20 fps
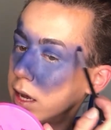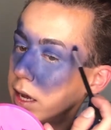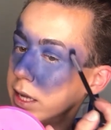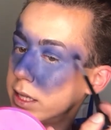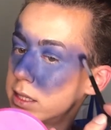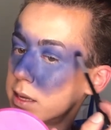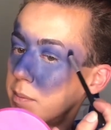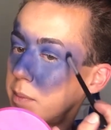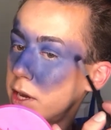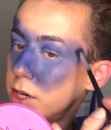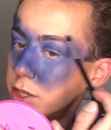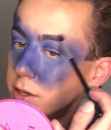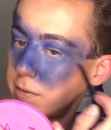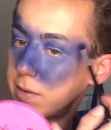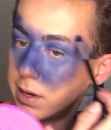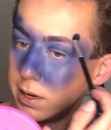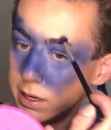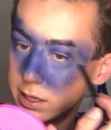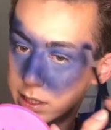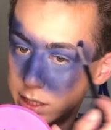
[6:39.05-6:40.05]
It's a bunch of
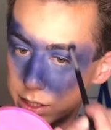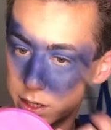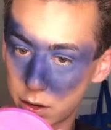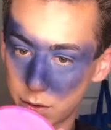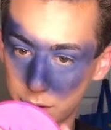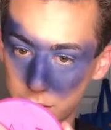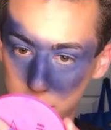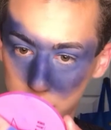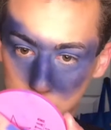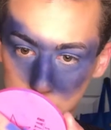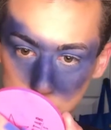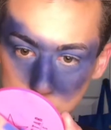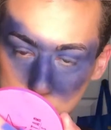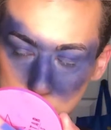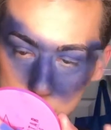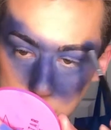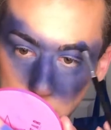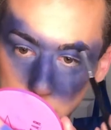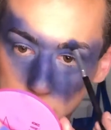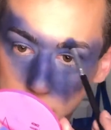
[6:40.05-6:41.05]
fucking stoners.
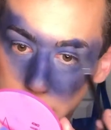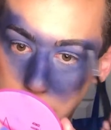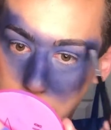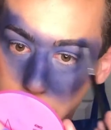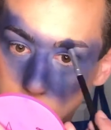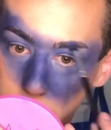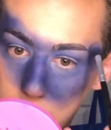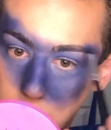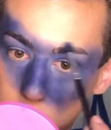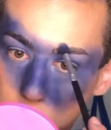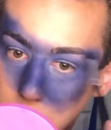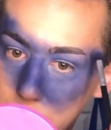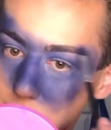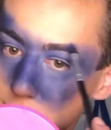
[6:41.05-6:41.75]
So like.